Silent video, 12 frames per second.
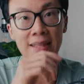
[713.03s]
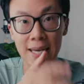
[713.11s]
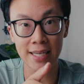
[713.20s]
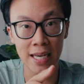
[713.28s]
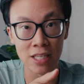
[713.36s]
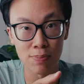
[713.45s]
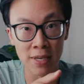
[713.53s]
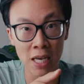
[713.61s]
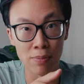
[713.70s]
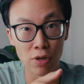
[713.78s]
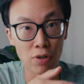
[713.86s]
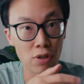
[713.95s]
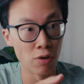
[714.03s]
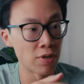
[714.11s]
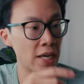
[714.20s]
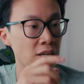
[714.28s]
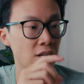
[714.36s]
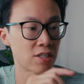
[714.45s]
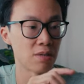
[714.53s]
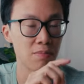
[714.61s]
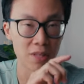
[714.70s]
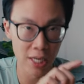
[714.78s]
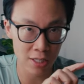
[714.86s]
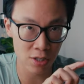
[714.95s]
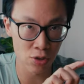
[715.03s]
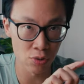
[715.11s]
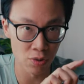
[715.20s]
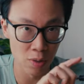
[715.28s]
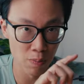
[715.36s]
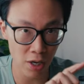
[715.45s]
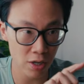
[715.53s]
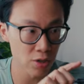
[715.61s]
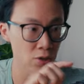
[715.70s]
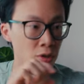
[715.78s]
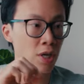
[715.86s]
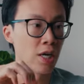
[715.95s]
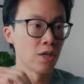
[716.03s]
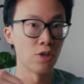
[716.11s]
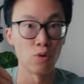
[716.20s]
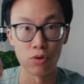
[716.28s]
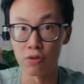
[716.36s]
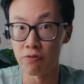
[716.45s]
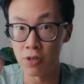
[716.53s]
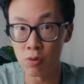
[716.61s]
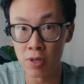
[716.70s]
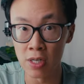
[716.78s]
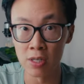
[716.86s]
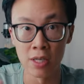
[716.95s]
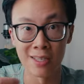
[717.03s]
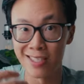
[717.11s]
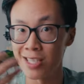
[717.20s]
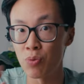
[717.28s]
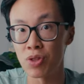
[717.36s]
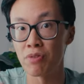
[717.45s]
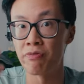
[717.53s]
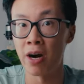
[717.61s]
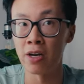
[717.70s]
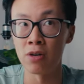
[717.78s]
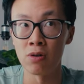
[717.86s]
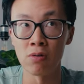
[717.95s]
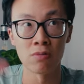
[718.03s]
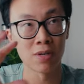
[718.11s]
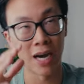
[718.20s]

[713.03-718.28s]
In that case, being able to load a custom LUT to the monitor in order to view it and see what the final,